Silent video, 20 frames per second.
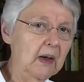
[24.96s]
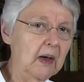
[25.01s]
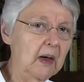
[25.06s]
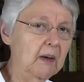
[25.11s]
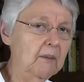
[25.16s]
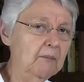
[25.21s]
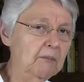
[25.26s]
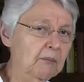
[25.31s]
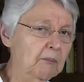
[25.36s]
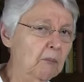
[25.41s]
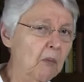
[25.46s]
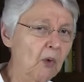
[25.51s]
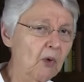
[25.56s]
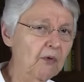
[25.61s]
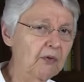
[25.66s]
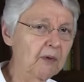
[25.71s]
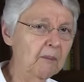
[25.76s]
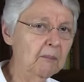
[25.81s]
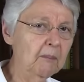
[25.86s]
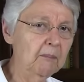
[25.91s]
Uh,
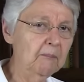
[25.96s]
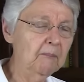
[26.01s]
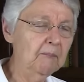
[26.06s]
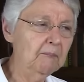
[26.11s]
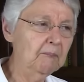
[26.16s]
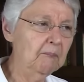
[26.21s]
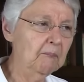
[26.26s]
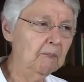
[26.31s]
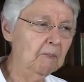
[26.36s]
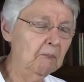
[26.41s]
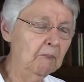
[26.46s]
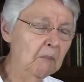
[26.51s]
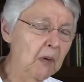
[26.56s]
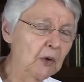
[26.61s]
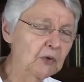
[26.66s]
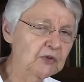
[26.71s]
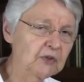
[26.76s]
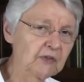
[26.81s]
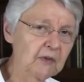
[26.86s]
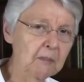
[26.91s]
more the
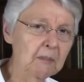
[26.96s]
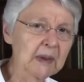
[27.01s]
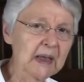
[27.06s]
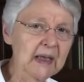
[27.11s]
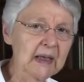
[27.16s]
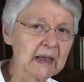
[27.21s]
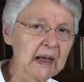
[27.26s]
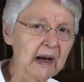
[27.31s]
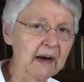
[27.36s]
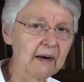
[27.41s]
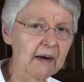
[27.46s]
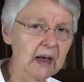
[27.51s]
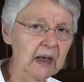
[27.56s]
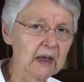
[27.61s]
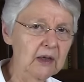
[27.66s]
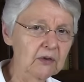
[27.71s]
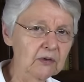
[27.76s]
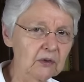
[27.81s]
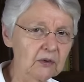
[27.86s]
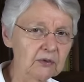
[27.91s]
most of the plein air
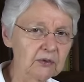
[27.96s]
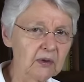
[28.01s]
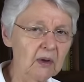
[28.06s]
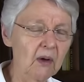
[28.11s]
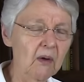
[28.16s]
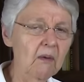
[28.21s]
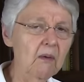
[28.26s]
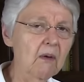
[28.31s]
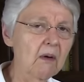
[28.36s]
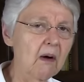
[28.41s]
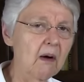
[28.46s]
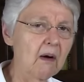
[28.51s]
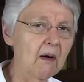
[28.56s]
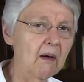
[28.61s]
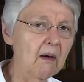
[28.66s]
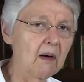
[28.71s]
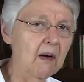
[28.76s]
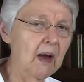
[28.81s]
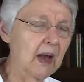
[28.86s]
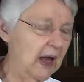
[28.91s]
easels though
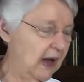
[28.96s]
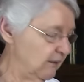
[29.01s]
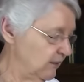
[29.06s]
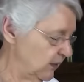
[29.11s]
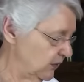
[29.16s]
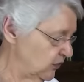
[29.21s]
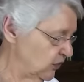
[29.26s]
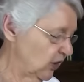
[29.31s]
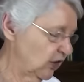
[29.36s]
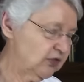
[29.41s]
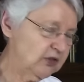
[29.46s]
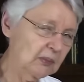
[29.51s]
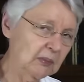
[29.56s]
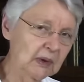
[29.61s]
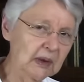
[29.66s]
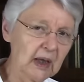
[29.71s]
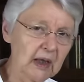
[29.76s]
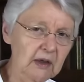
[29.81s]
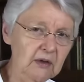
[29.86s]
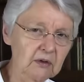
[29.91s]
are have
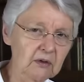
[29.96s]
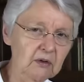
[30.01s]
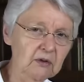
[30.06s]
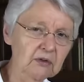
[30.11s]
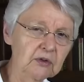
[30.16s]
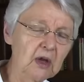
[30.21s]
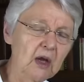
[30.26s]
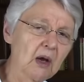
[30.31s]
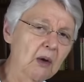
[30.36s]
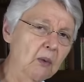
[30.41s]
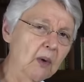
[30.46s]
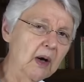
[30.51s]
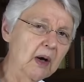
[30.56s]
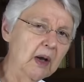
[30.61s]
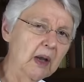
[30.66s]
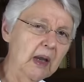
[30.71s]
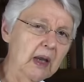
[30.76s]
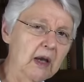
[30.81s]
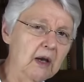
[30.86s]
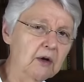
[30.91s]
adjustable angles.
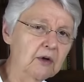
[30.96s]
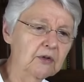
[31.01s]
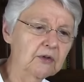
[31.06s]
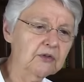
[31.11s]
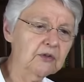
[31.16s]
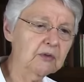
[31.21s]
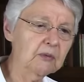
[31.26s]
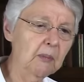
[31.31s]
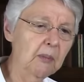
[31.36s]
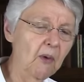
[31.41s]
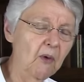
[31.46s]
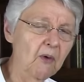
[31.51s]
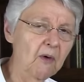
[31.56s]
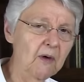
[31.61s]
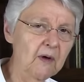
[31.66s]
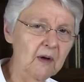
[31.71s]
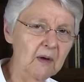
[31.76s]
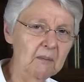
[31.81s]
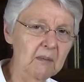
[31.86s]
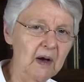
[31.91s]
Well, here's the
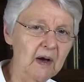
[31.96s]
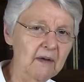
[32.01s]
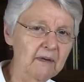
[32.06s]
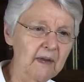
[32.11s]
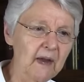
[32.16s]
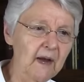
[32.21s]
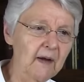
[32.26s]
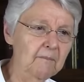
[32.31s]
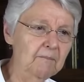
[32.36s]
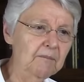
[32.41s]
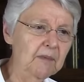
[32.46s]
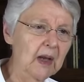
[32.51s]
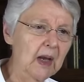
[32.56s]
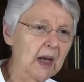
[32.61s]
point about that.